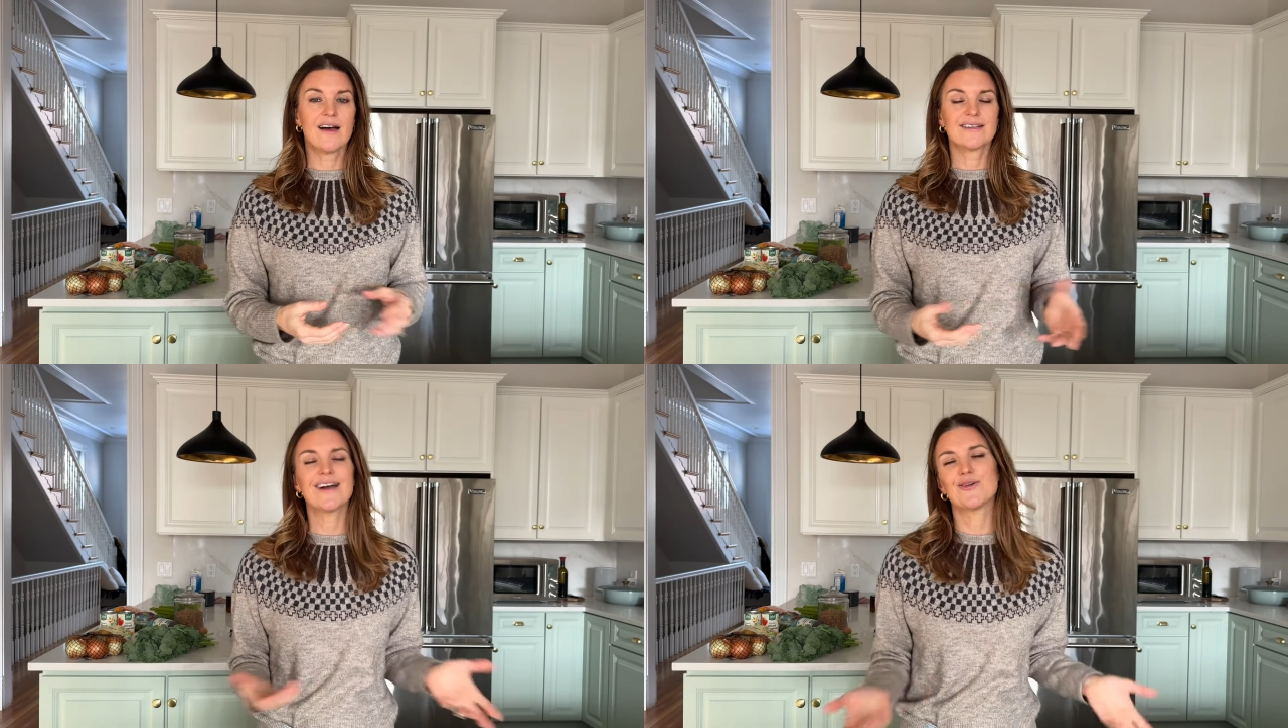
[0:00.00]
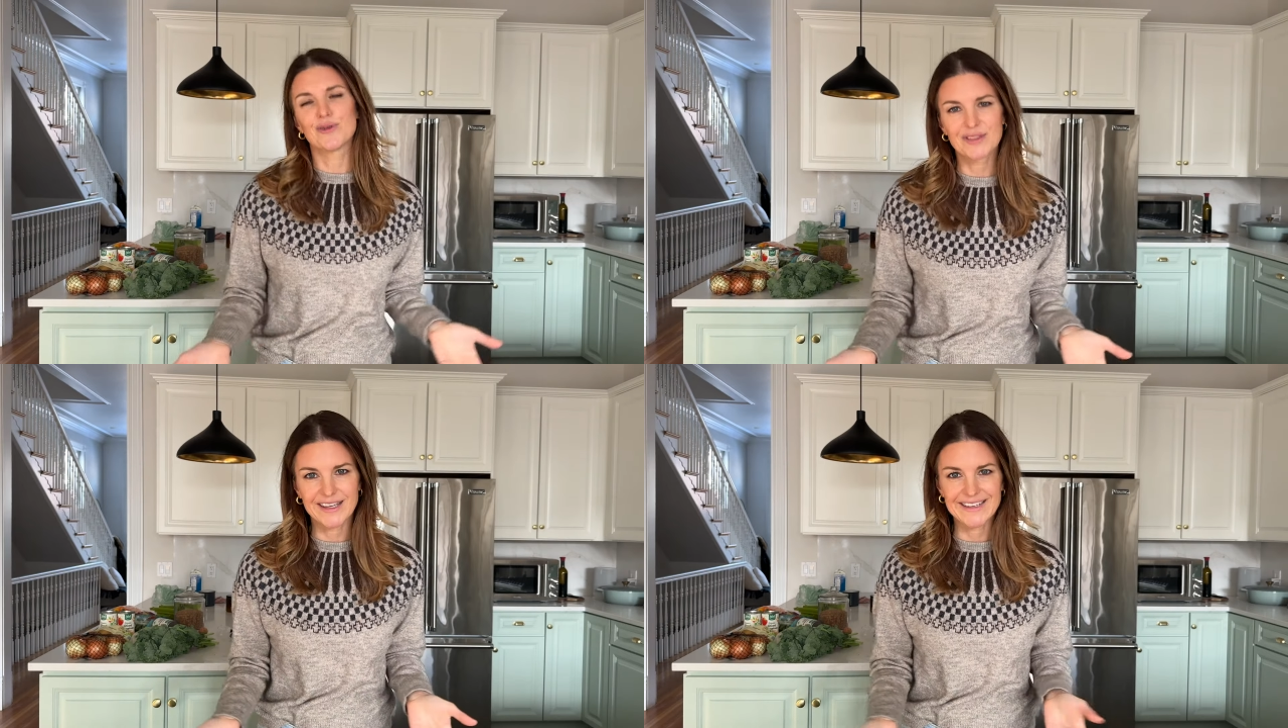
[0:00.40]
not
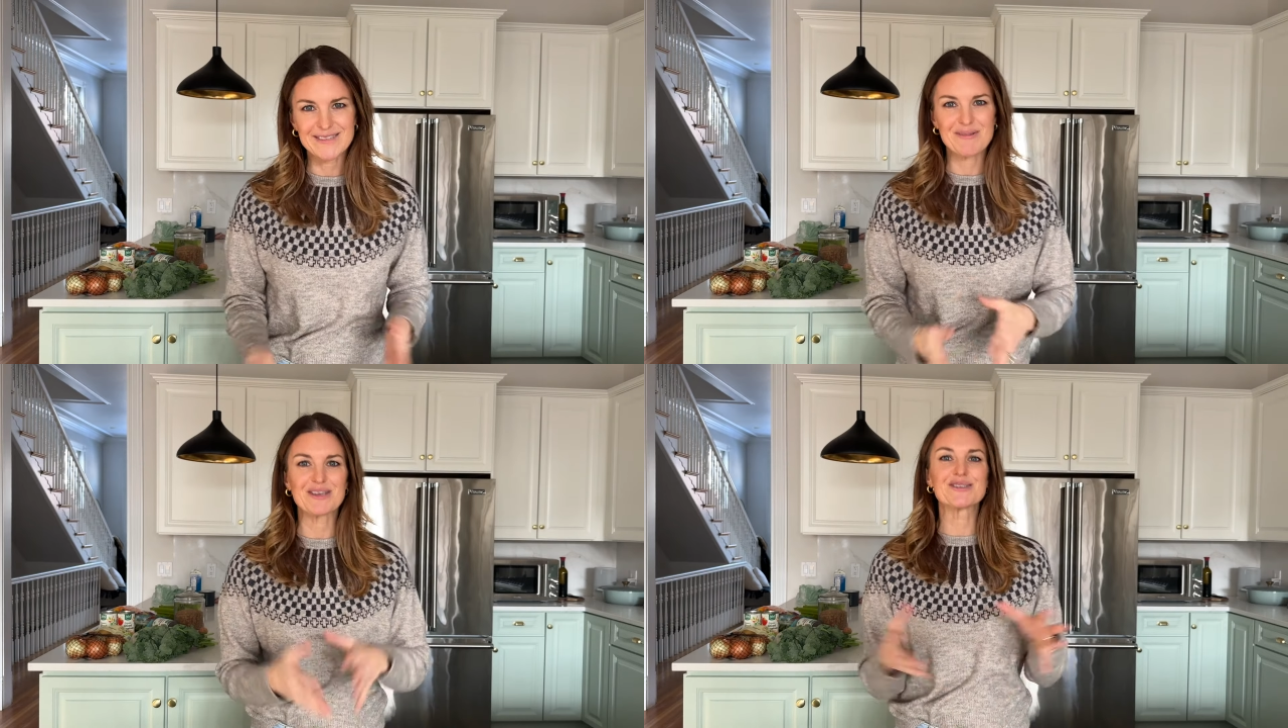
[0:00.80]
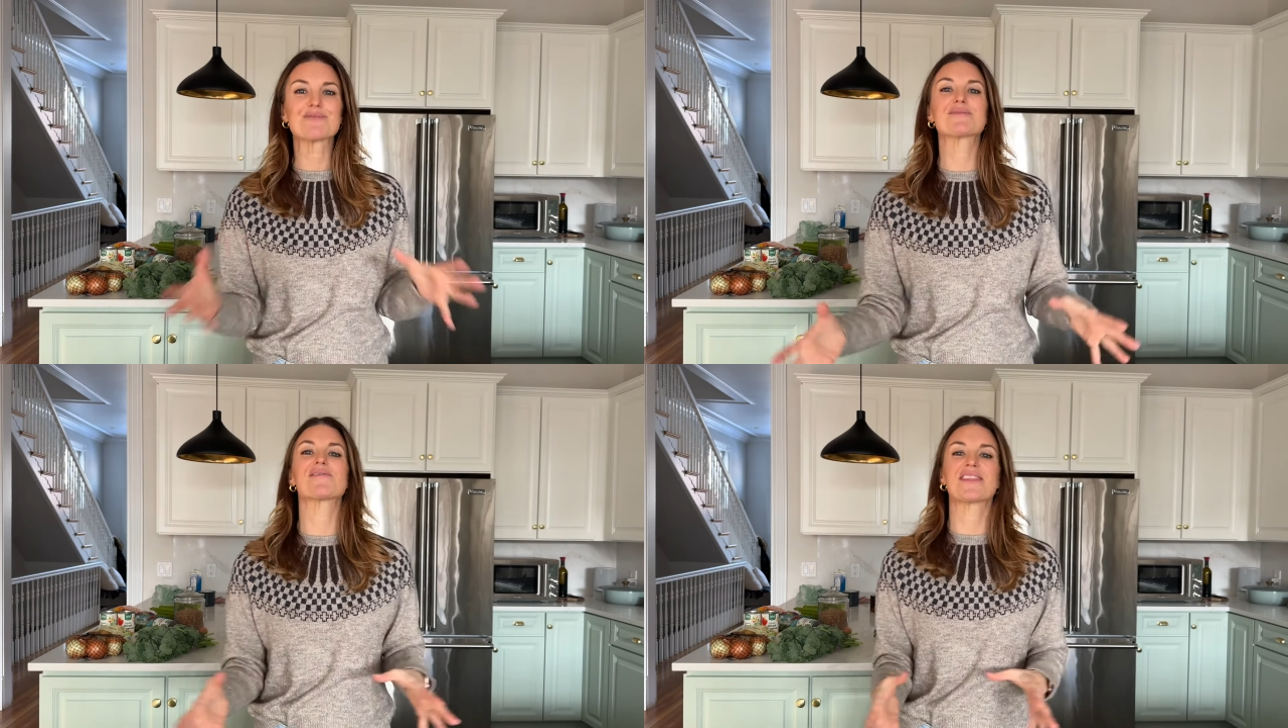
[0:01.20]
old things, but use
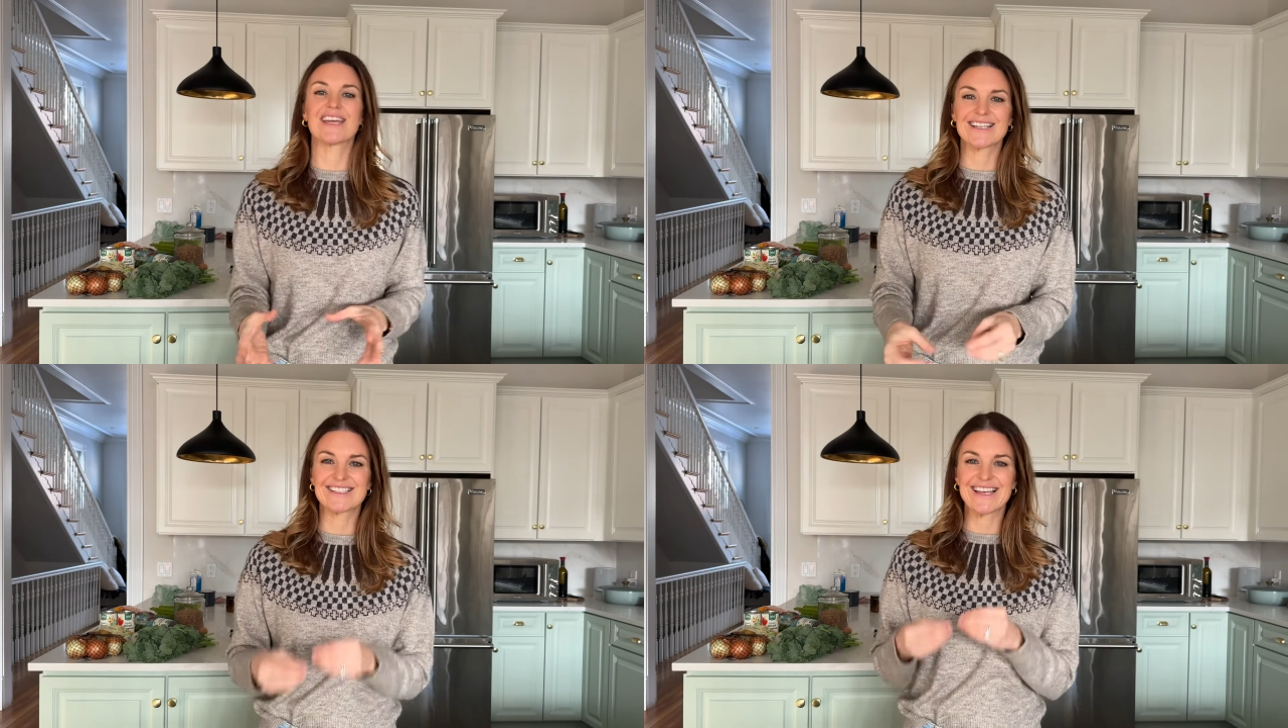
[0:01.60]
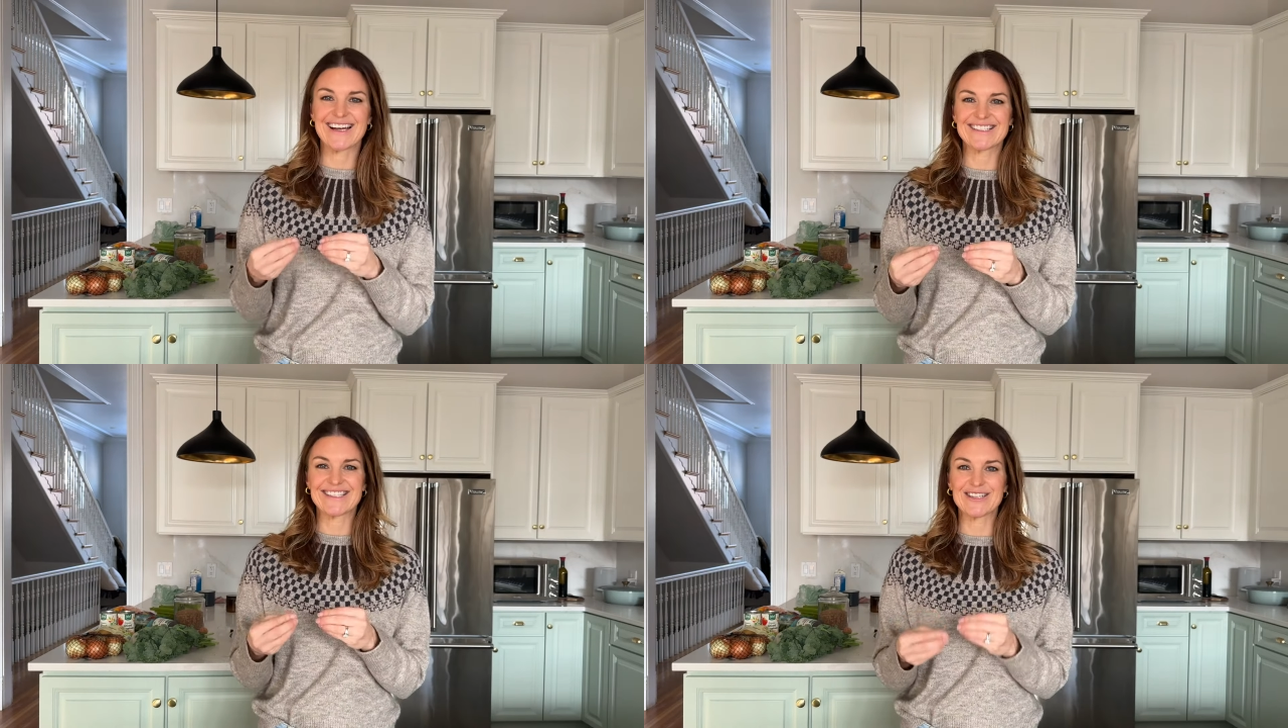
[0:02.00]
up some things
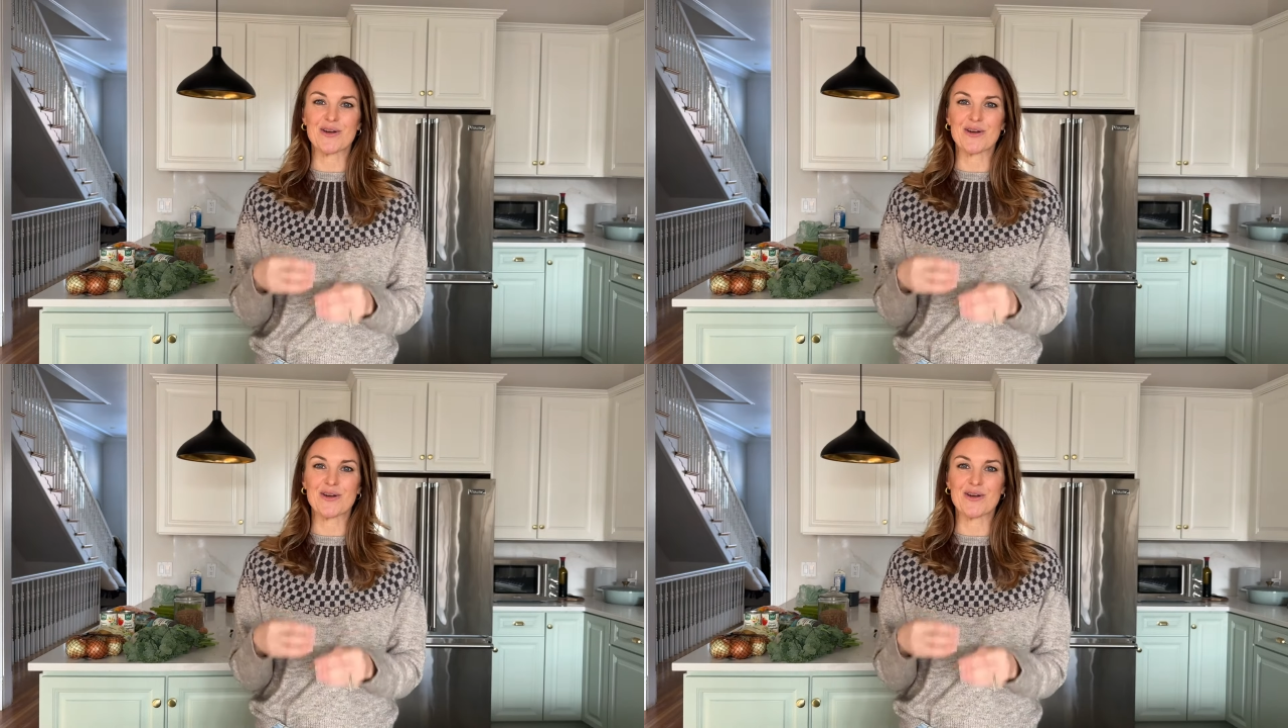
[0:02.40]
that